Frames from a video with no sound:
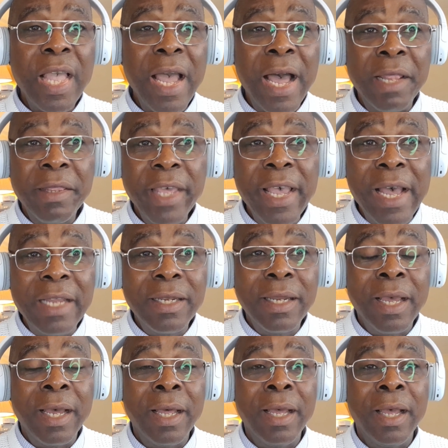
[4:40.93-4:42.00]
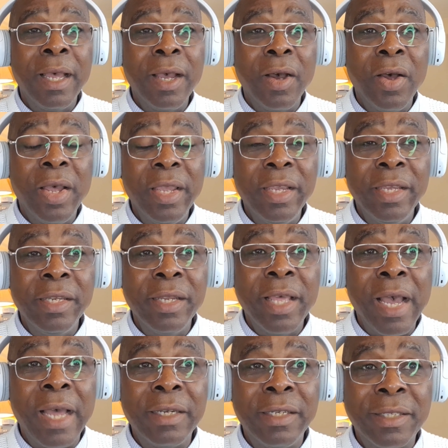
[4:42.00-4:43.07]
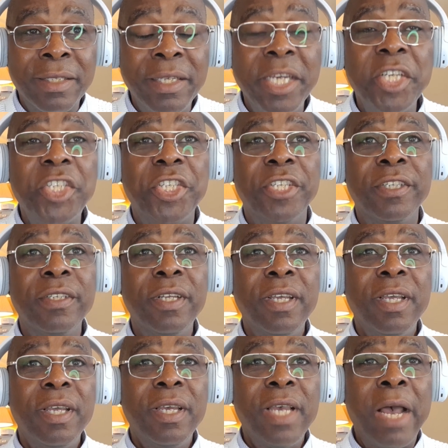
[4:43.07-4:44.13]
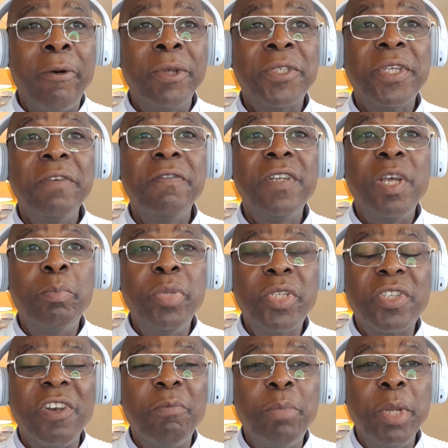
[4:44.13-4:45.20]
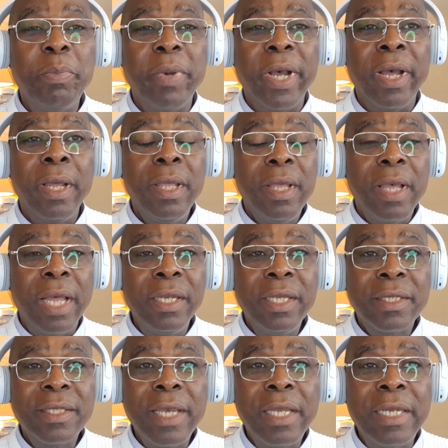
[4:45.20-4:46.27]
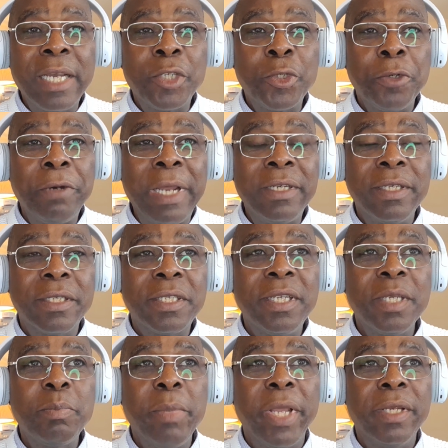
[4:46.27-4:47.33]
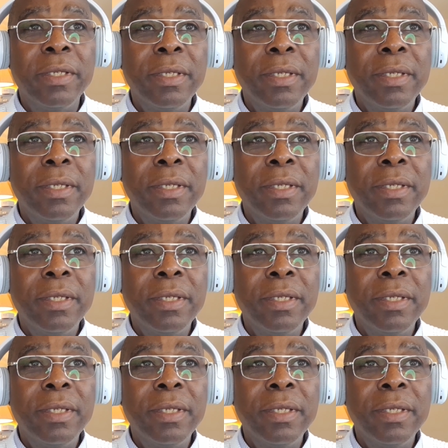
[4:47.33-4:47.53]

And there at, uh, uh, uh in, at the station, I was given a piece of paper and they said I should write a statement.